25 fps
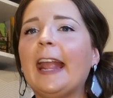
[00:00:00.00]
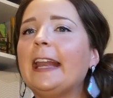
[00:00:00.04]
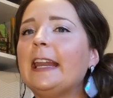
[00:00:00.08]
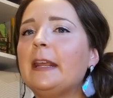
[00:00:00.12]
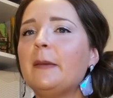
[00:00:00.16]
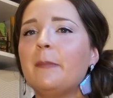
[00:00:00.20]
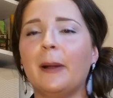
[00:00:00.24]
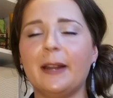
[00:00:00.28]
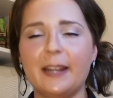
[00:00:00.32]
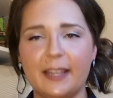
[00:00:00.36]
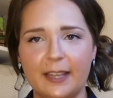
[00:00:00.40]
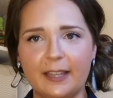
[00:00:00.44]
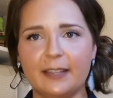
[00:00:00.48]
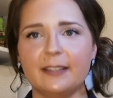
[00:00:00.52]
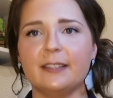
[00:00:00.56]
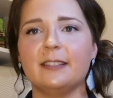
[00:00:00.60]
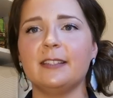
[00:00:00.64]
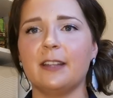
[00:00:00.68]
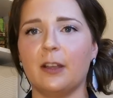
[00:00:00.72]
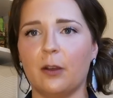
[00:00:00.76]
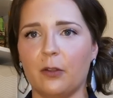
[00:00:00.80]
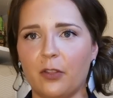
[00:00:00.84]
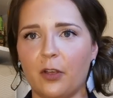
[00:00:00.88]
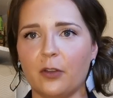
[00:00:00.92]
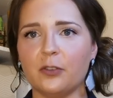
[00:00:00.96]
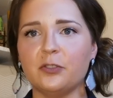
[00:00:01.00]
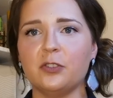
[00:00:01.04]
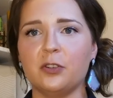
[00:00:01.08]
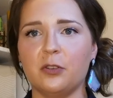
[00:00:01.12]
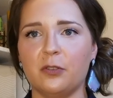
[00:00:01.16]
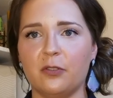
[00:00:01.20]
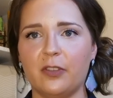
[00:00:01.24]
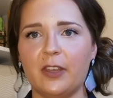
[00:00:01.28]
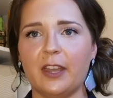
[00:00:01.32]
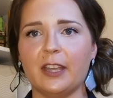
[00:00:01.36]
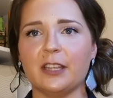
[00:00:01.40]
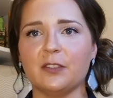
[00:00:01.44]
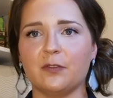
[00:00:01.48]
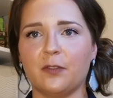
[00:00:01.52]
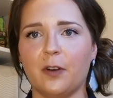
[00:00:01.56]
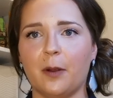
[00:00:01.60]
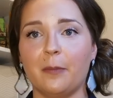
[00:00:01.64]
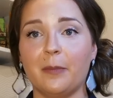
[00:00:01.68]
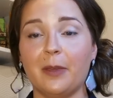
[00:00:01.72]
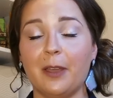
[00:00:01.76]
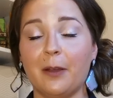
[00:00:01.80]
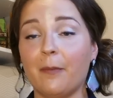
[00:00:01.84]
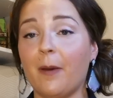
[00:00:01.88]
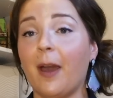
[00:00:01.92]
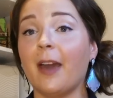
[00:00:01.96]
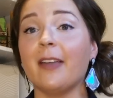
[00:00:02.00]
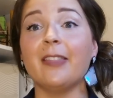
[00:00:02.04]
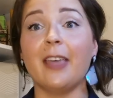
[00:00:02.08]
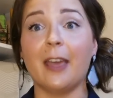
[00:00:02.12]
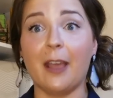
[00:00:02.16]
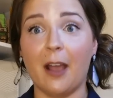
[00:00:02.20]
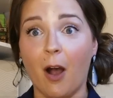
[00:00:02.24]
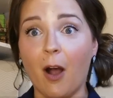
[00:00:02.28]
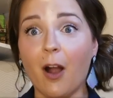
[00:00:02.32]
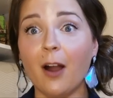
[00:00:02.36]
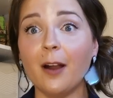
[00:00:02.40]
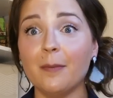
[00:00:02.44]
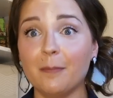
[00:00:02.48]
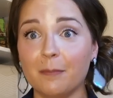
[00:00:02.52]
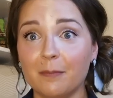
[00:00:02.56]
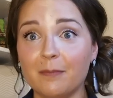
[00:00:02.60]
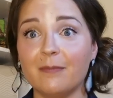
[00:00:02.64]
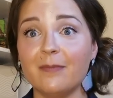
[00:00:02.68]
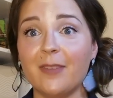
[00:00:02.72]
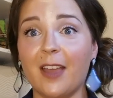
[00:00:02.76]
Anybody can steal those two things from you, and they are.